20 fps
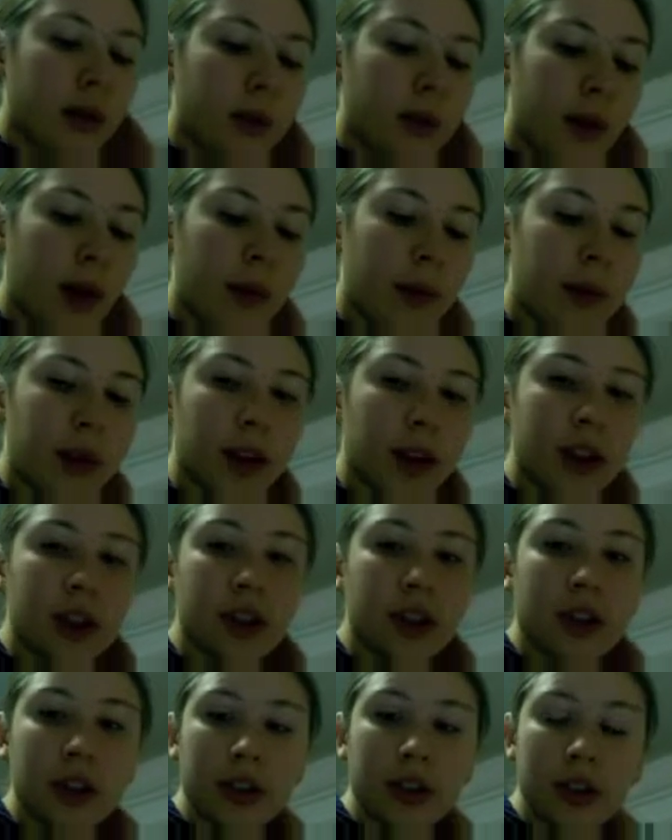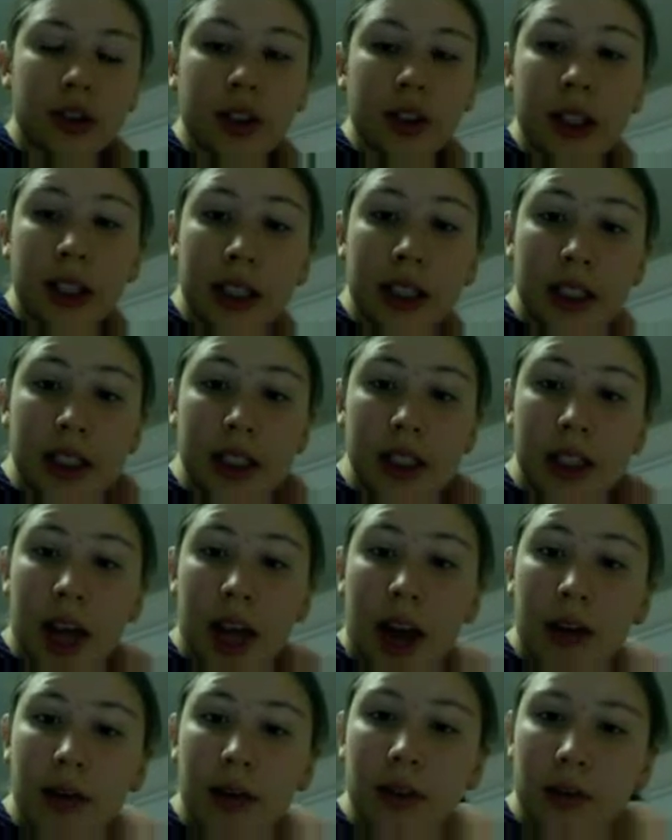population and
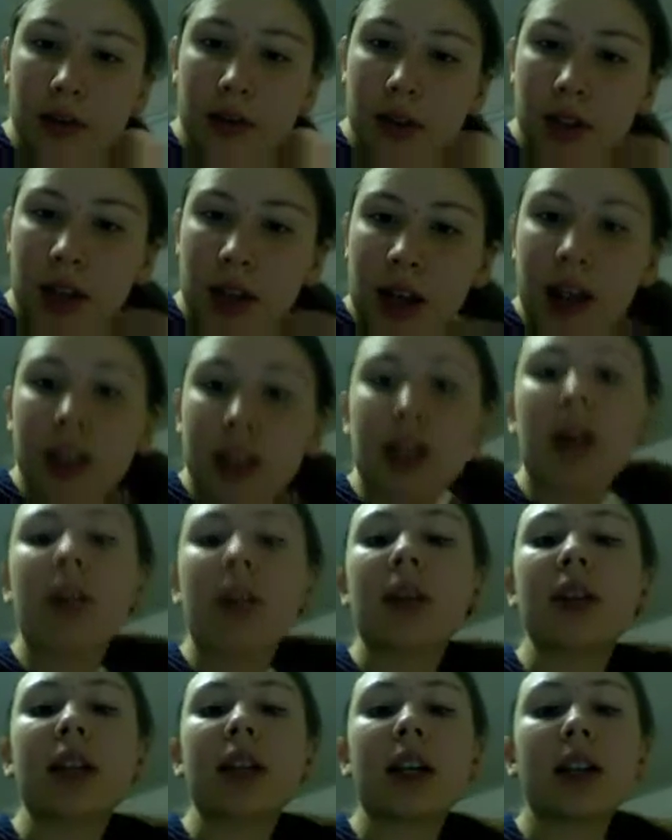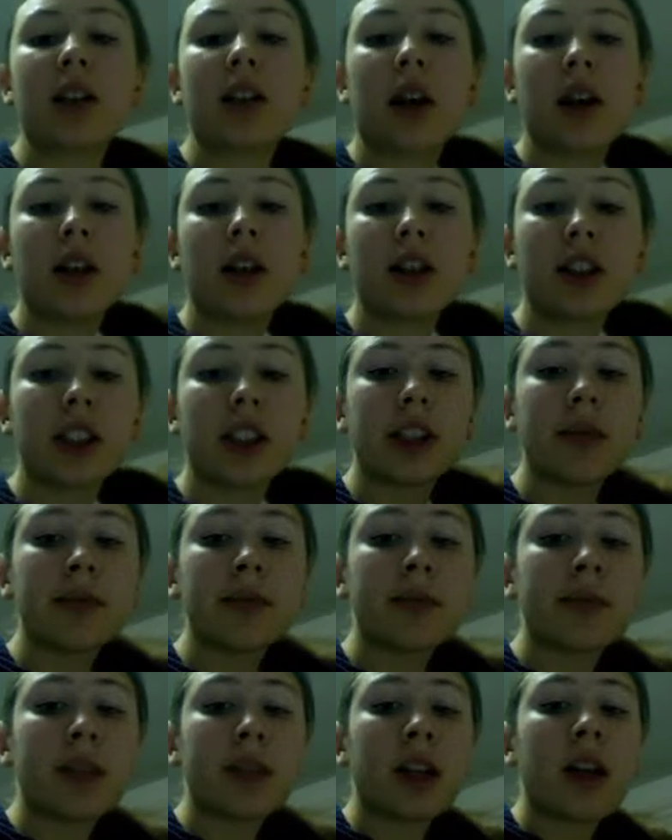affluence and other technology.
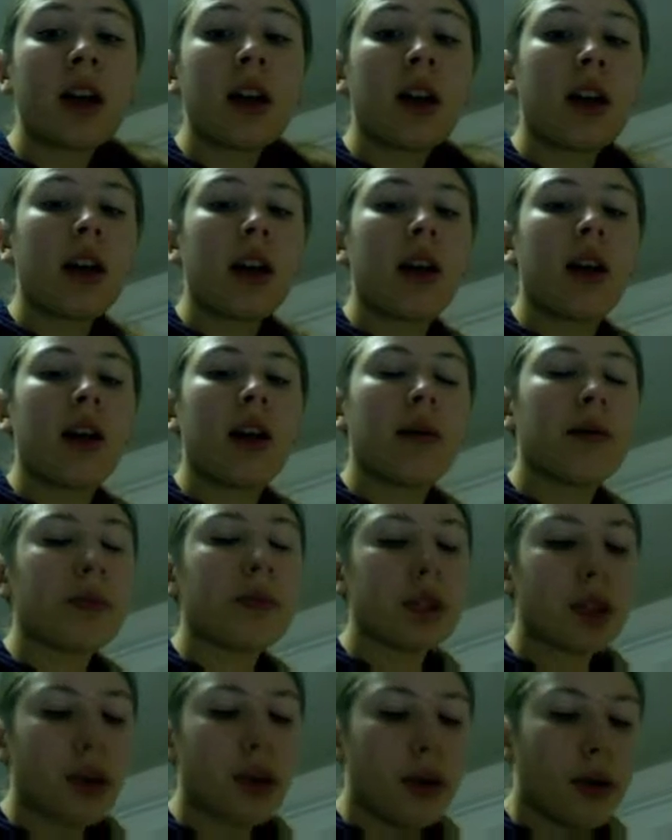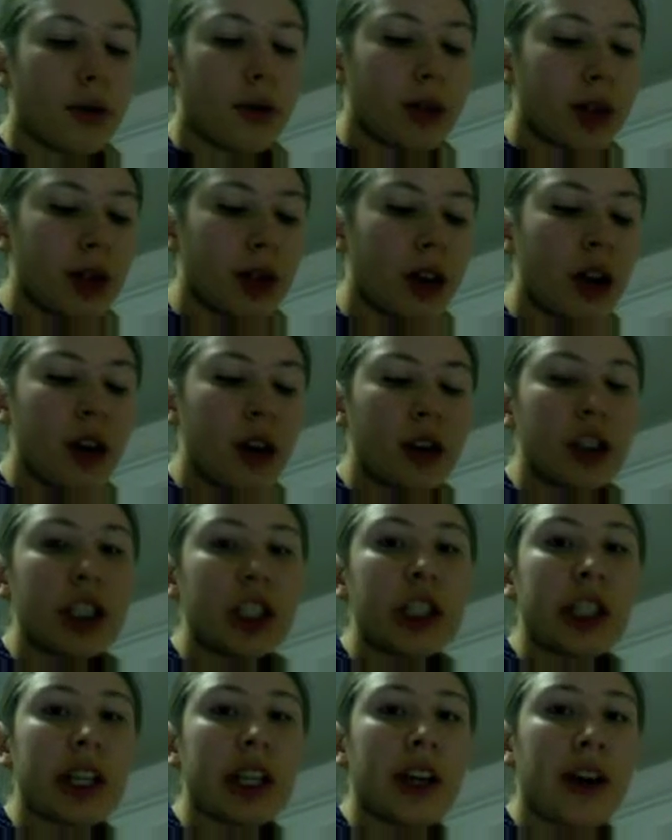So
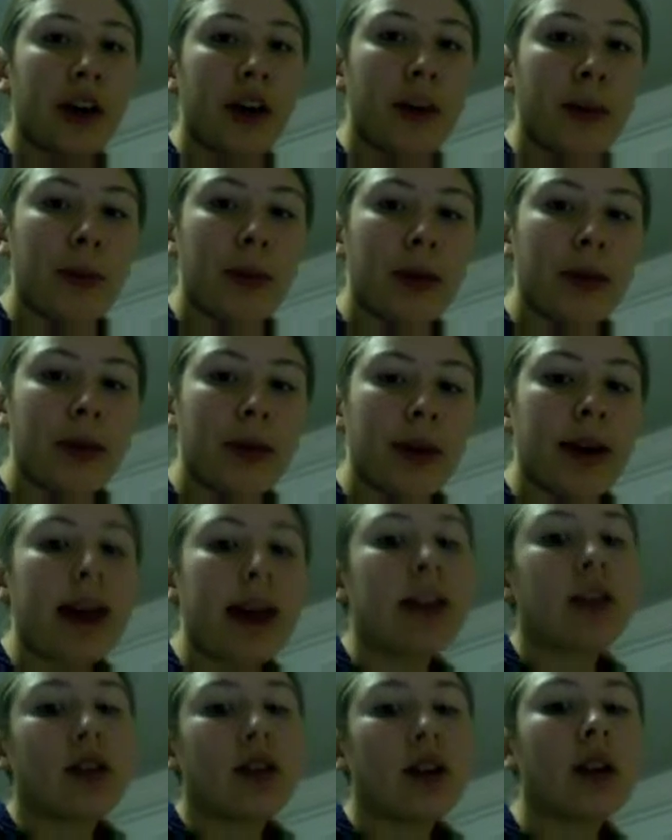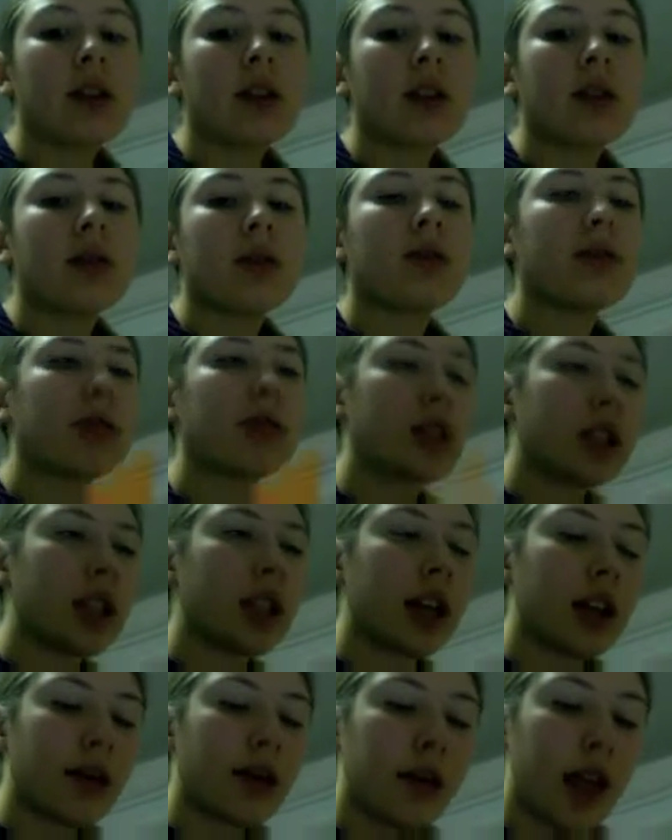technology can help and hurt. Just
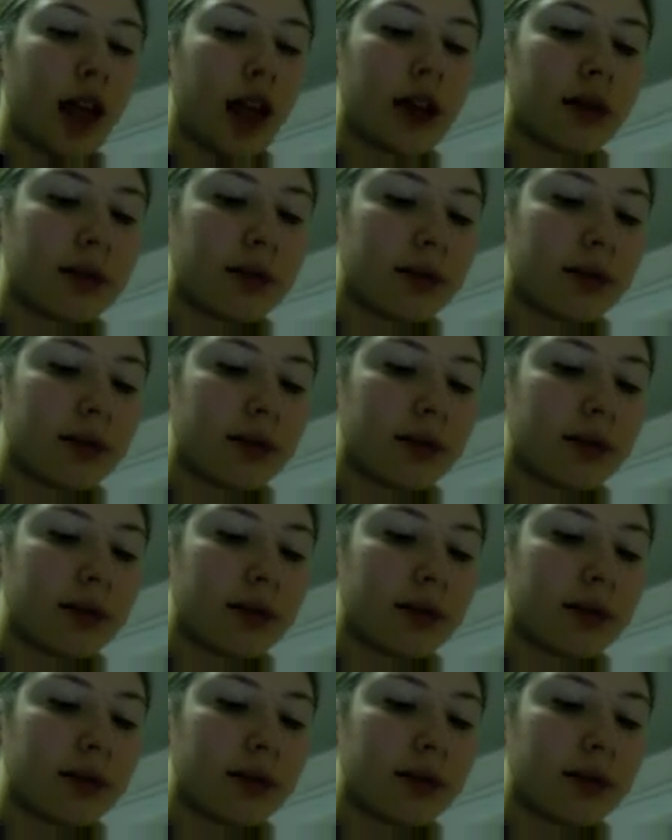think of that.